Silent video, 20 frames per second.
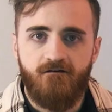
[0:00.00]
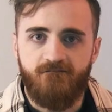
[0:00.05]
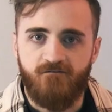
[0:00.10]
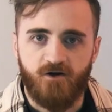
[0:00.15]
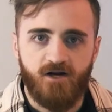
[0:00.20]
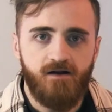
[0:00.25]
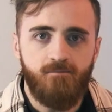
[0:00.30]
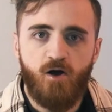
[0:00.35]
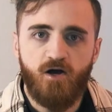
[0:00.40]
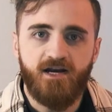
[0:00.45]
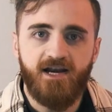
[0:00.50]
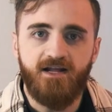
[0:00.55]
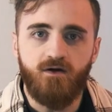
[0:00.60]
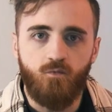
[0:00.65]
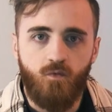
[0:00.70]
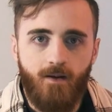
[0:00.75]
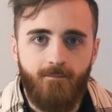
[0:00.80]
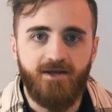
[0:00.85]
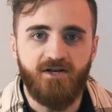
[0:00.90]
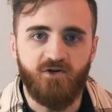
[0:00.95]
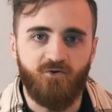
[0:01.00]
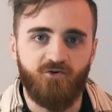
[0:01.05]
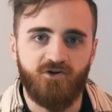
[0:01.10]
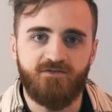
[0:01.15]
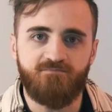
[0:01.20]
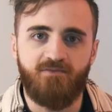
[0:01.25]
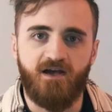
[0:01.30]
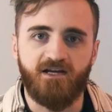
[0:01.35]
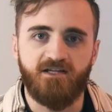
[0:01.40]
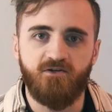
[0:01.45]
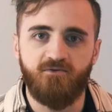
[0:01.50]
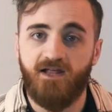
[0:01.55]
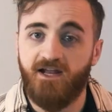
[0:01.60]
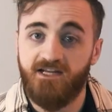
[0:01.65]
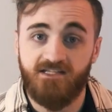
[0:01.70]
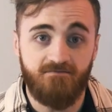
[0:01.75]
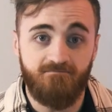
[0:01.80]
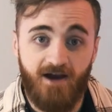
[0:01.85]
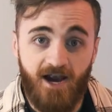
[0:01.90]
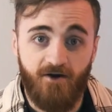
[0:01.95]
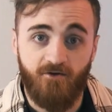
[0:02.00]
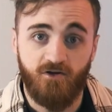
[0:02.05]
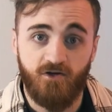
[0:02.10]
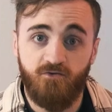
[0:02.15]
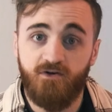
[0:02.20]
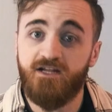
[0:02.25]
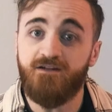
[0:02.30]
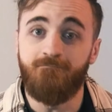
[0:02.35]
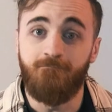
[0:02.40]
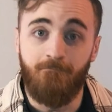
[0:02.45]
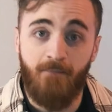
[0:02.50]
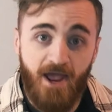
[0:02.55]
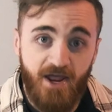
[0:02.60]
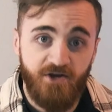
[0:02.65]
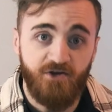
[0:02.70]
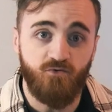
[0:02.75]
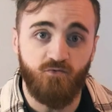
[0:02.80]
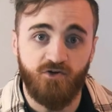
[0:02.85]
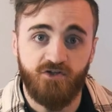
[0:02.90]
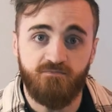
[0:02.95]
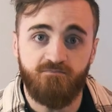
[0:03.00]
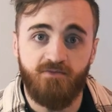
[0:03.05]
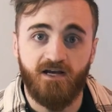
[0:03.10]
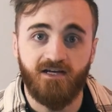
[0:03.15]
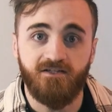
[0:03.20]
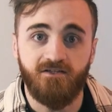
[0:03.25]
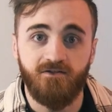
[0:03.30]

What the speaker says: Forget about getting women to respect you, that doesn't matter. You need men to respect